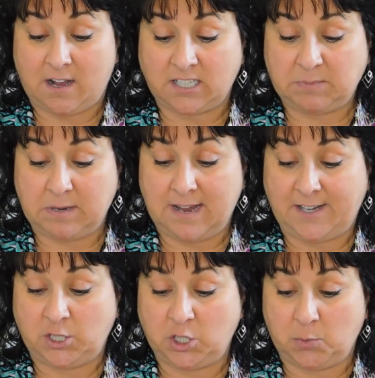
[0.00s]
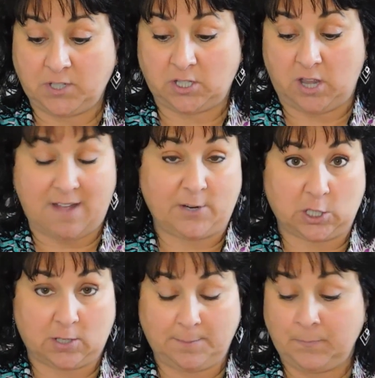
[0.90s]
husband, a Jewish
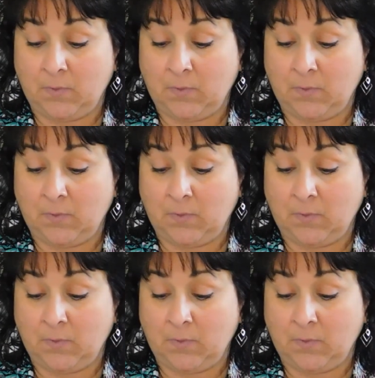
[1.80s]
lover,